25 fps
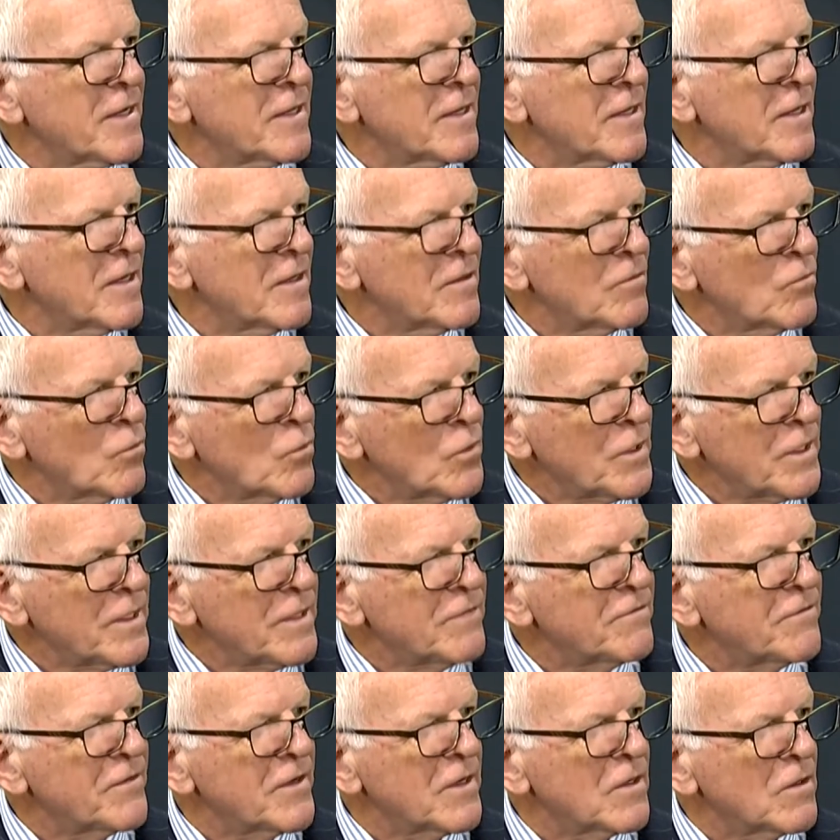that we
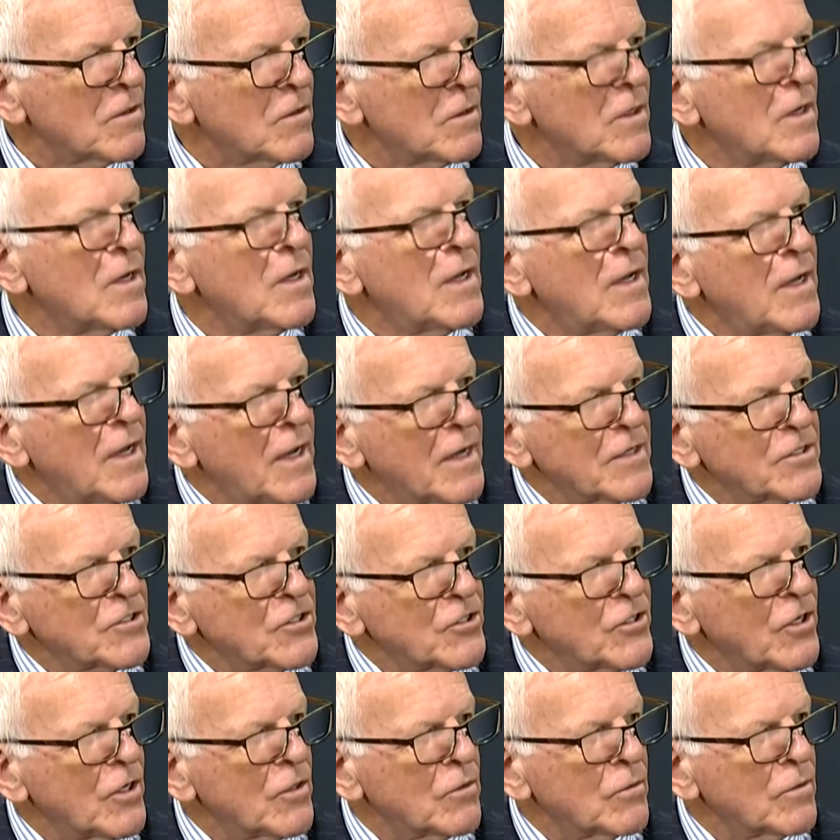feel has
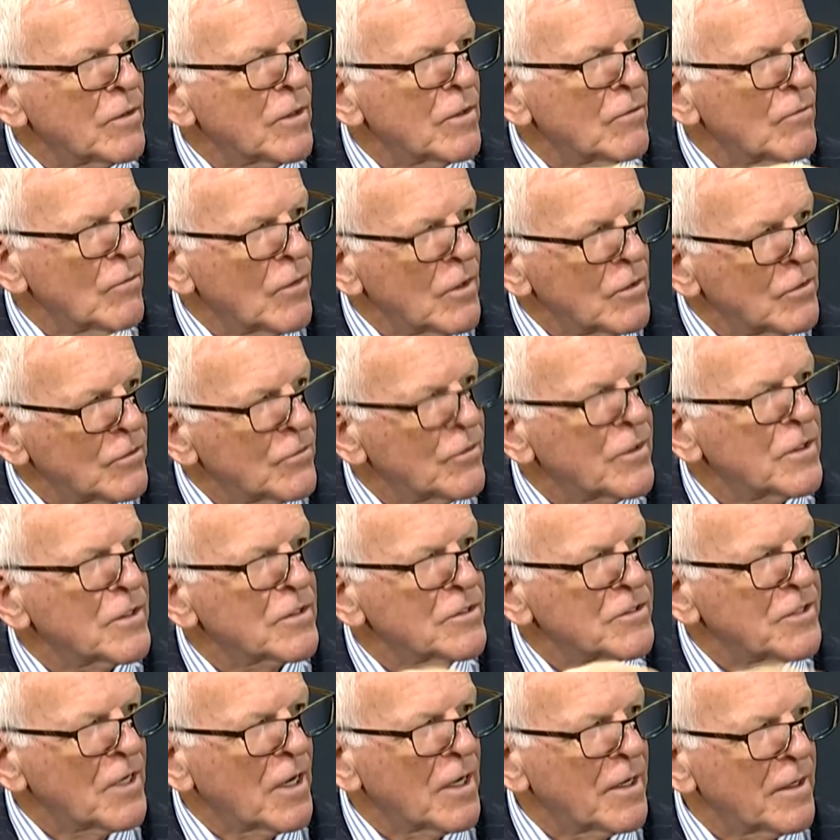shown that Rotary has
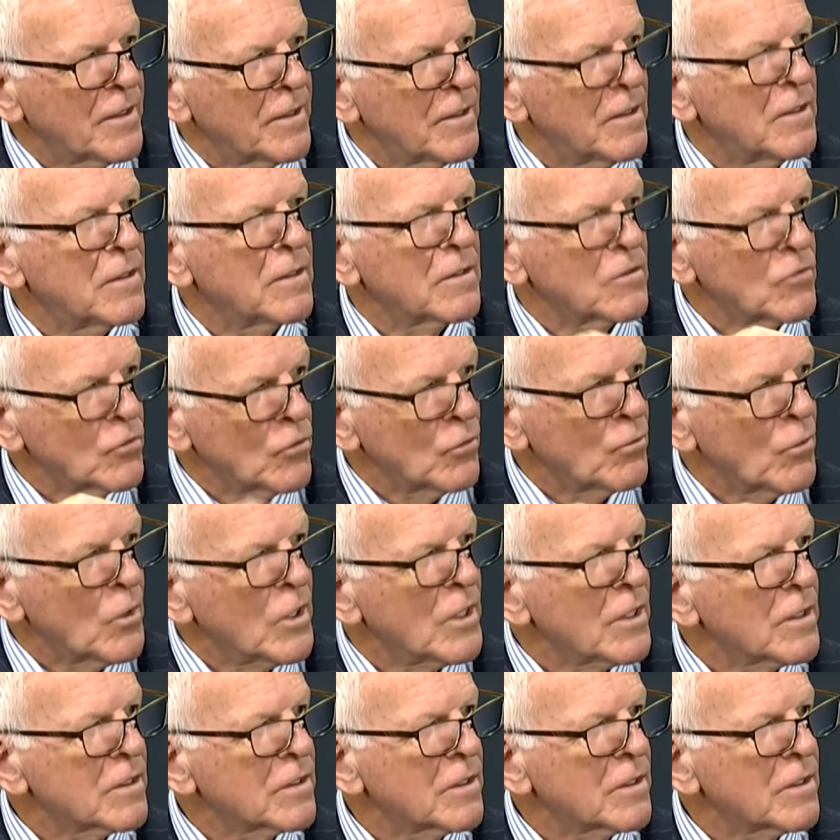done good work.